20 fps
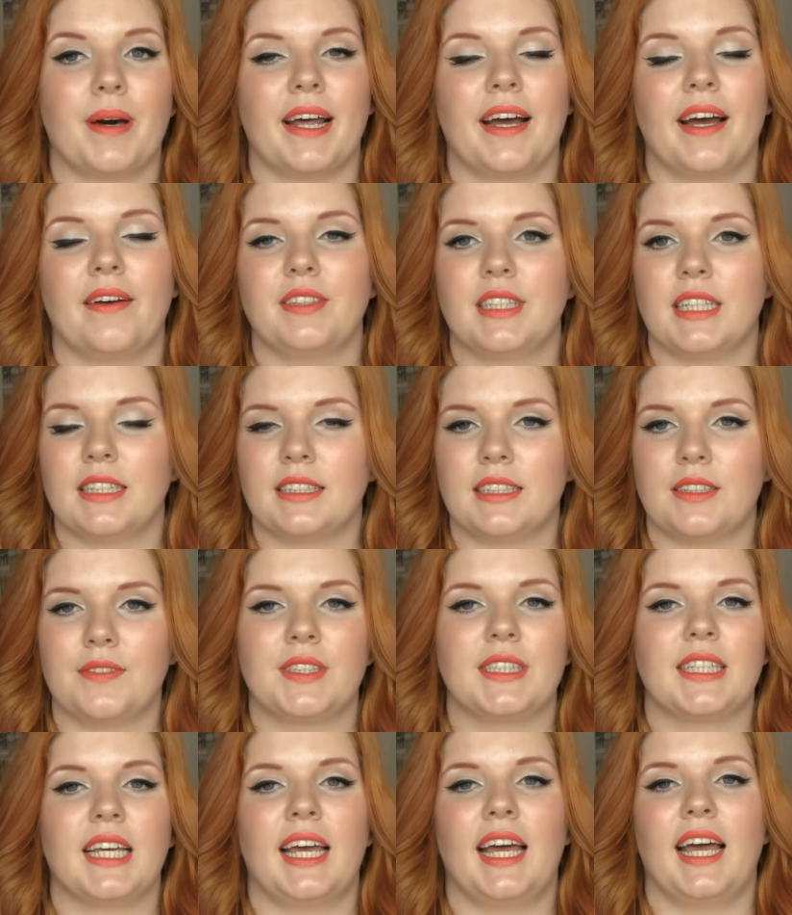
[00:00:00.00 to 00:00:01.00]
but I have
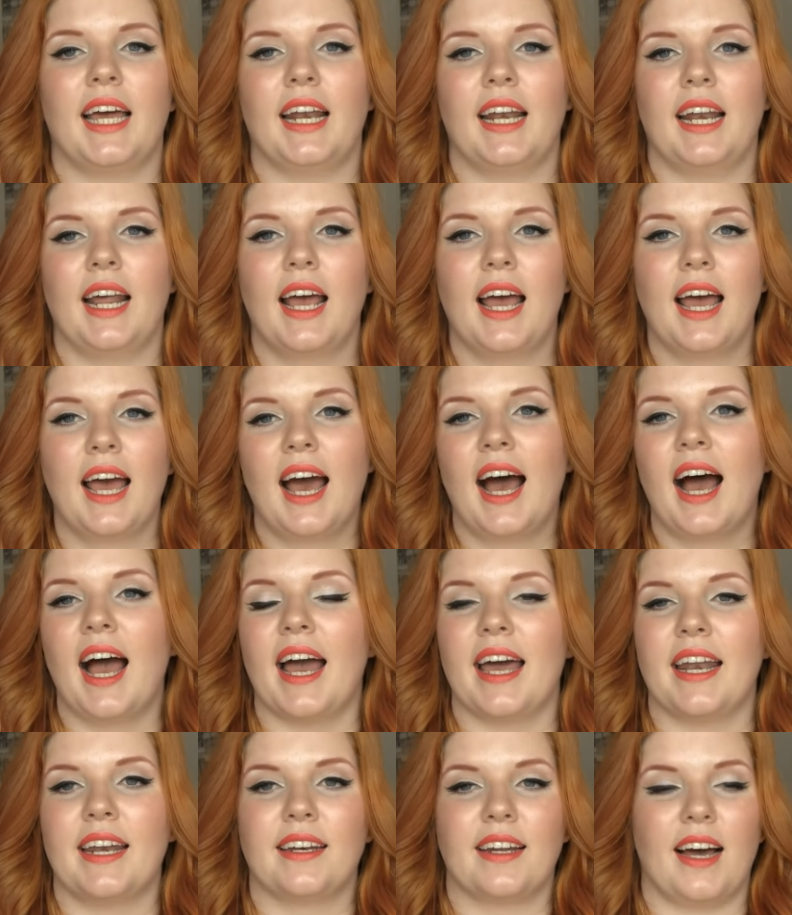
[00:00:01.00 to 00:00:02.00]
sensitive skin
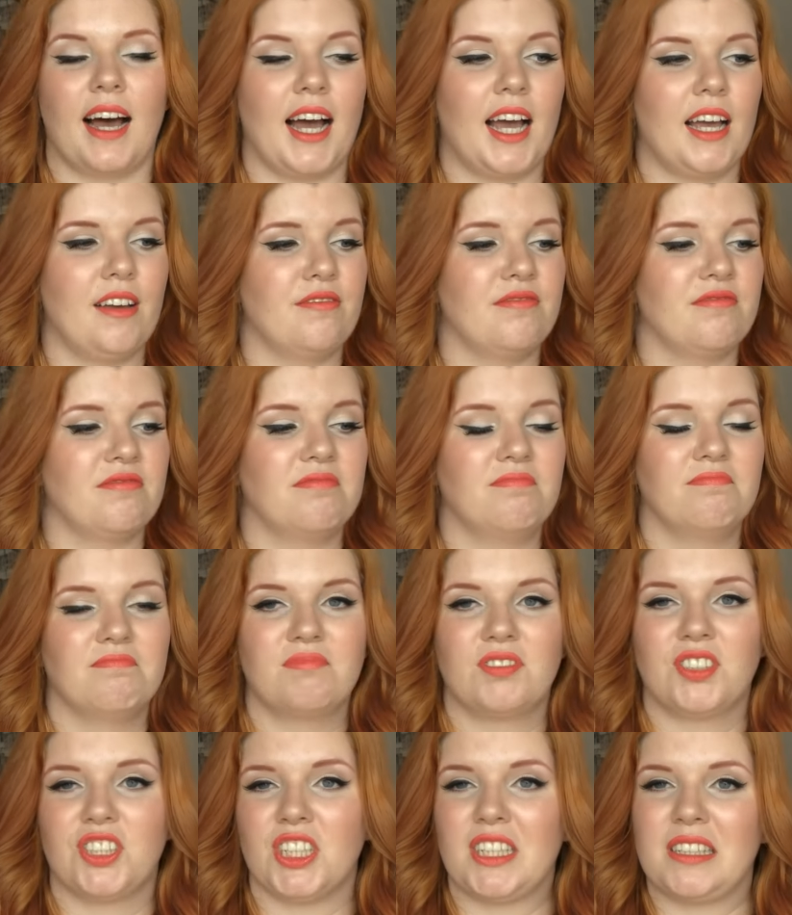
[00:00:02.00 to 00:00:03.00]
and I've
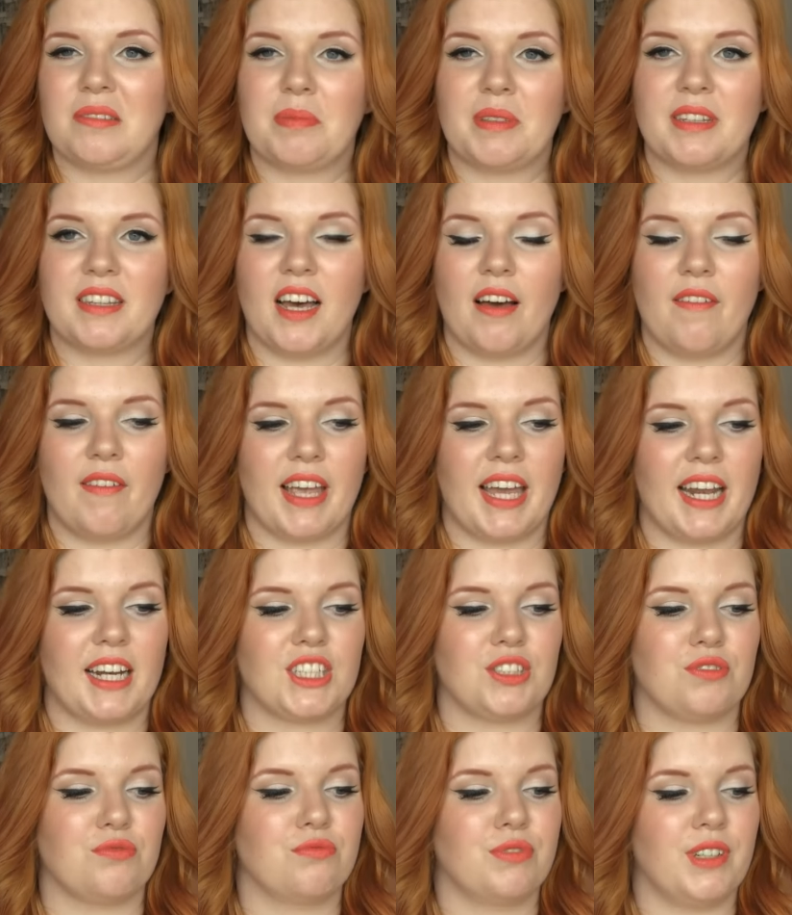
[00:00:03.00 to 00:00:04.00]
just been loving it.
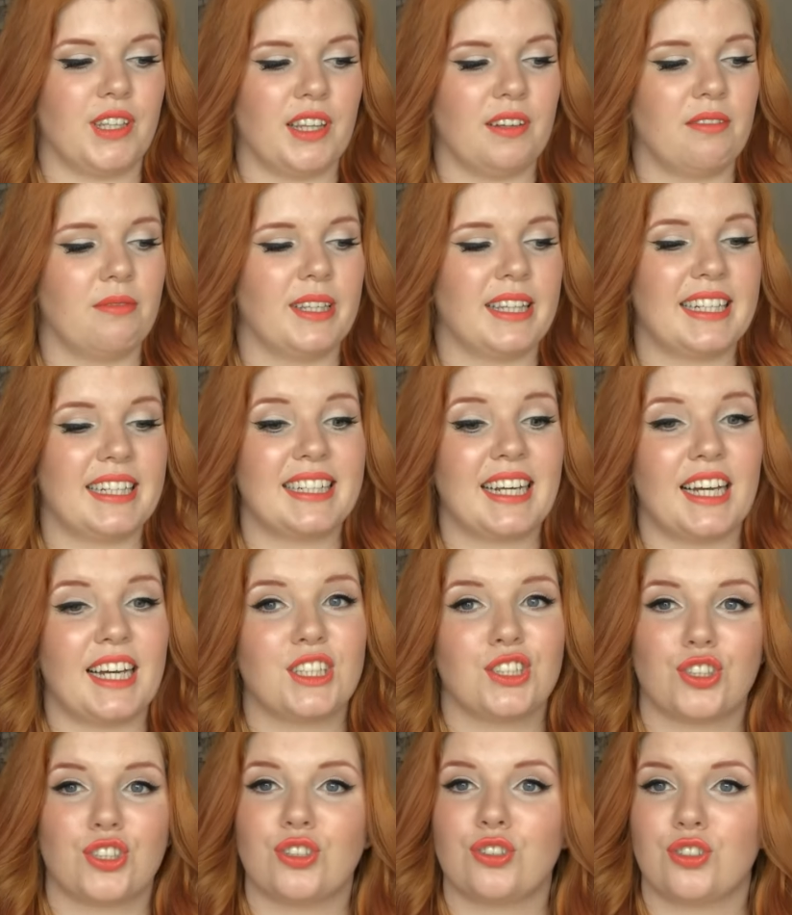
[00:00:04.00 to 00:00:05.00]
It's a really, really
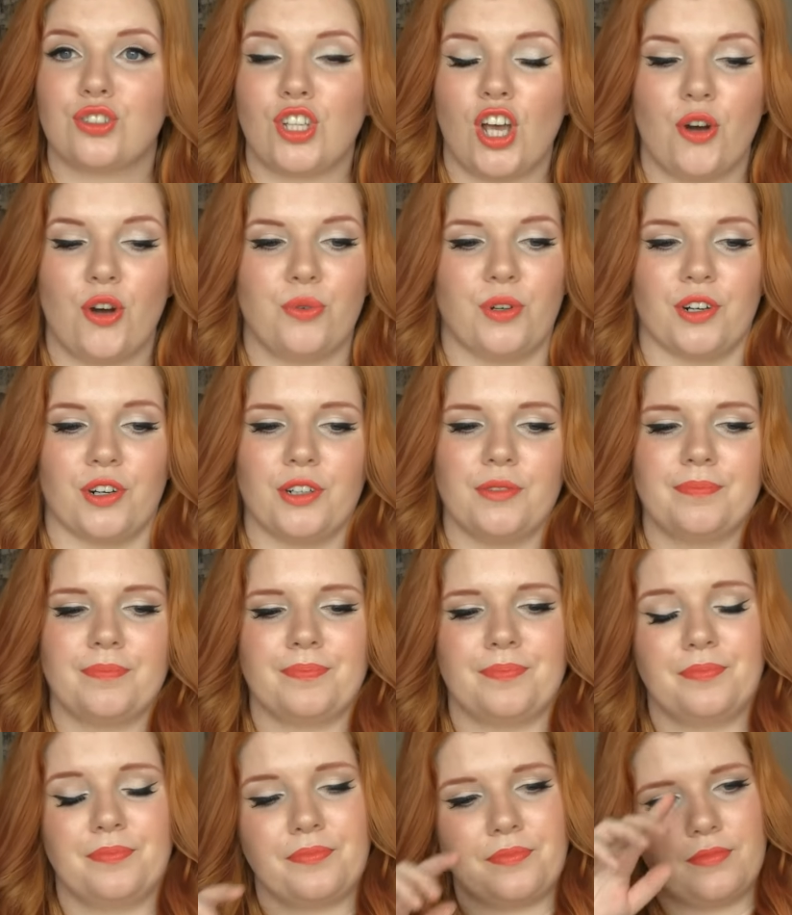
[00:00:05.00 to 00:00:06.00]
nice toner.
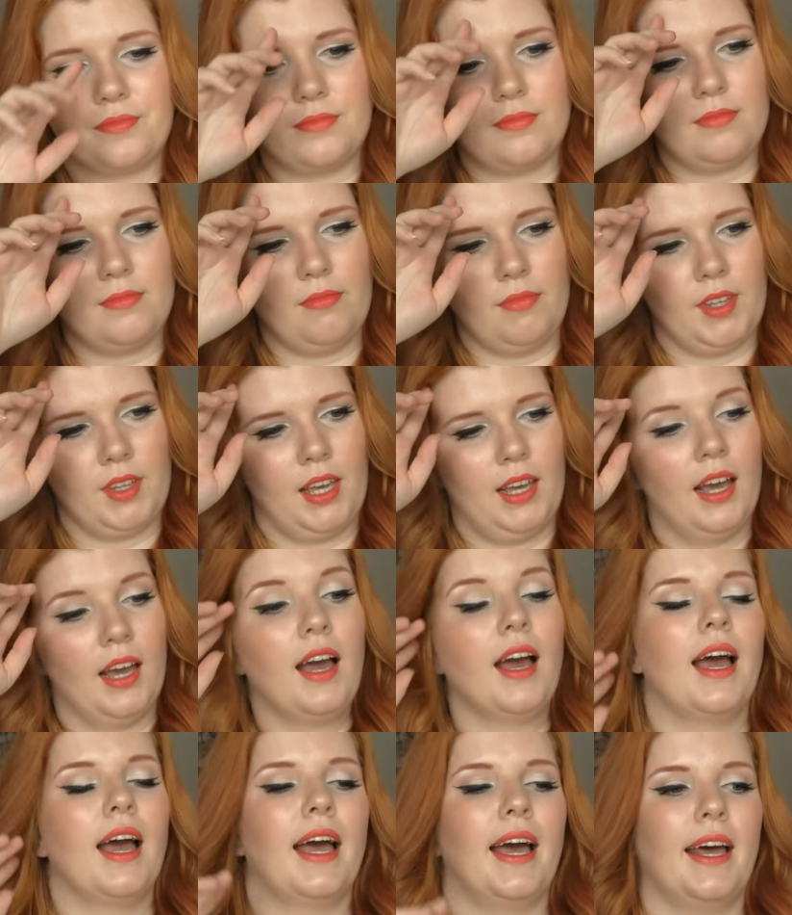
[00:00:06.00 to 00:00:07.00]

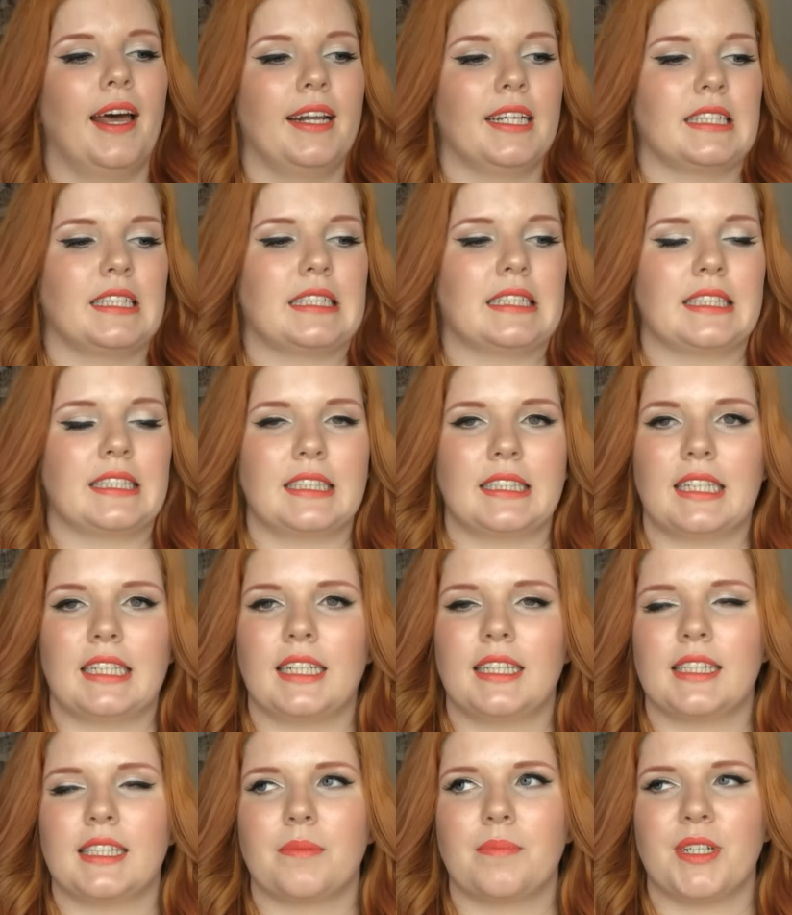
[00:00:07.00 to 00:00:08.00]
And
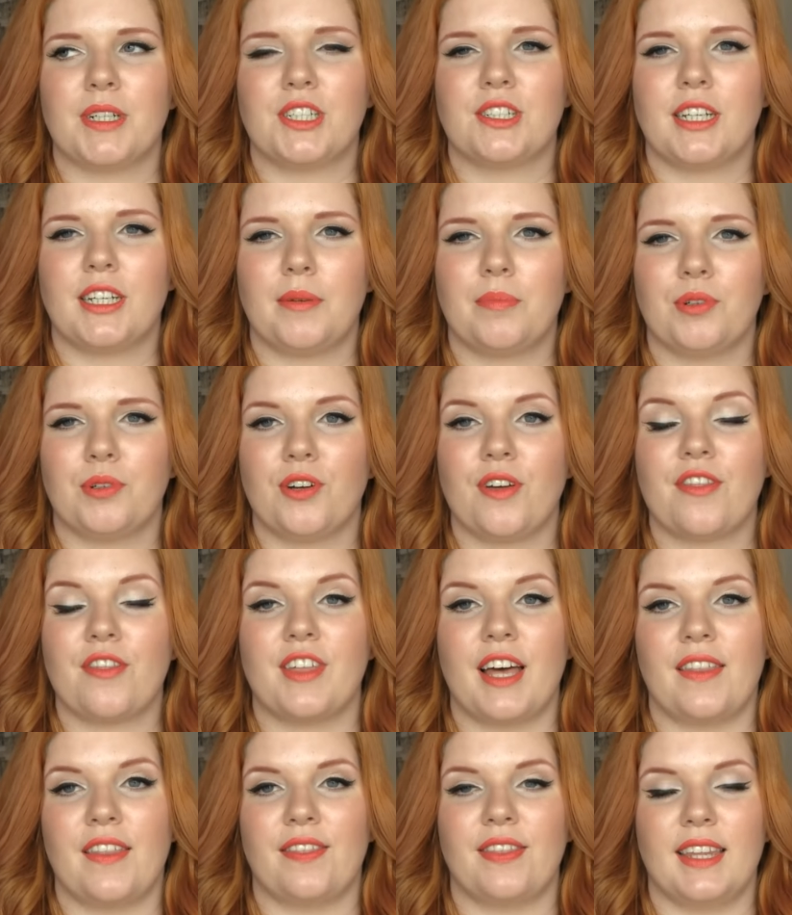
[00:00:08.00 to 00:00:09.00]
it's a bit cheaper
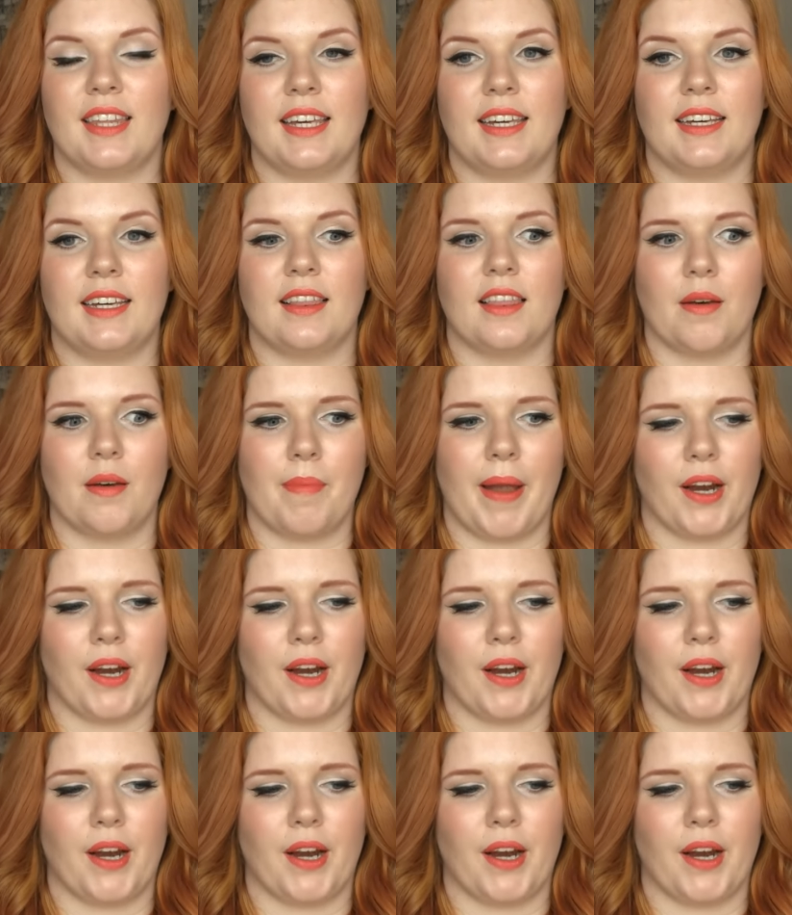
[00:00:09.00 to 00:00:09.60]
than the La